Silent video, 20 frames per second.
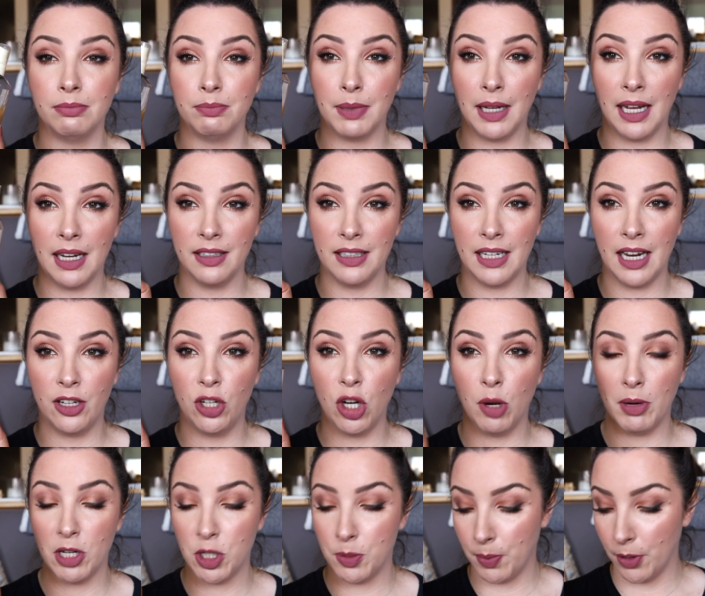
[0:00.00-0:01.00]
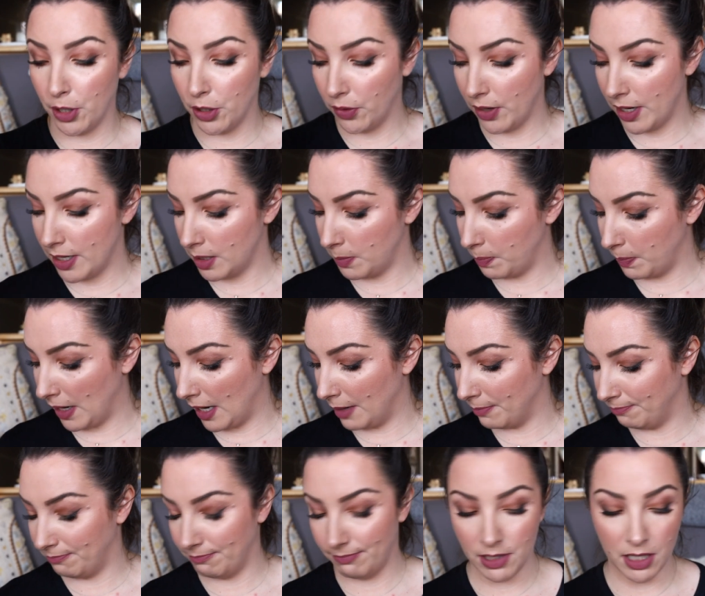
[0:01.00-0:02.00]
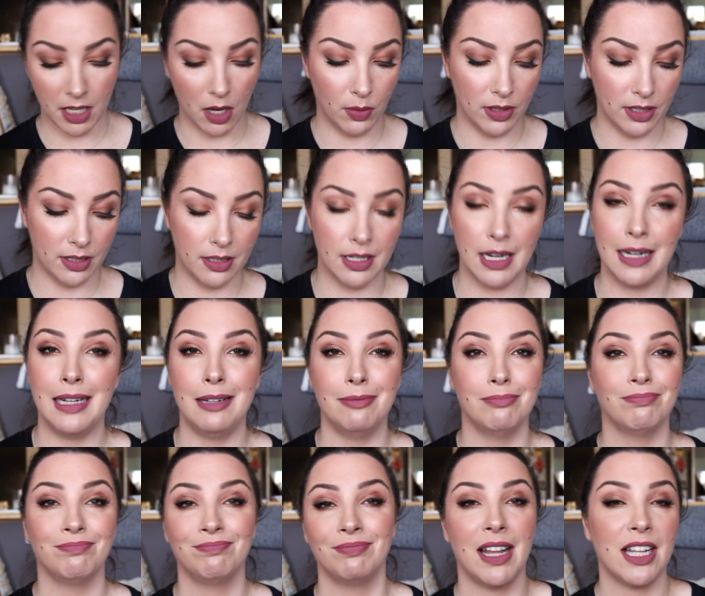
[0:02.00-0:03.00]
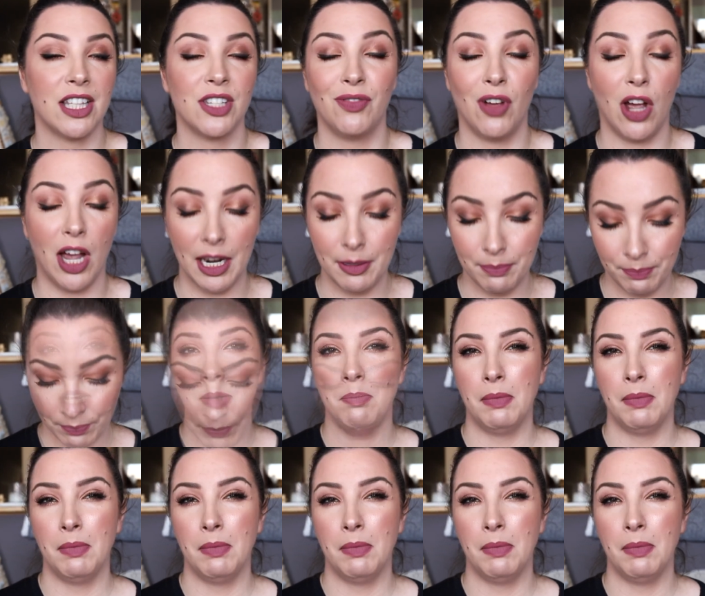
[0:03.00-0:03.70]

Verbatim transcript: but yeah, not much progress, but slow and steady, that's fine.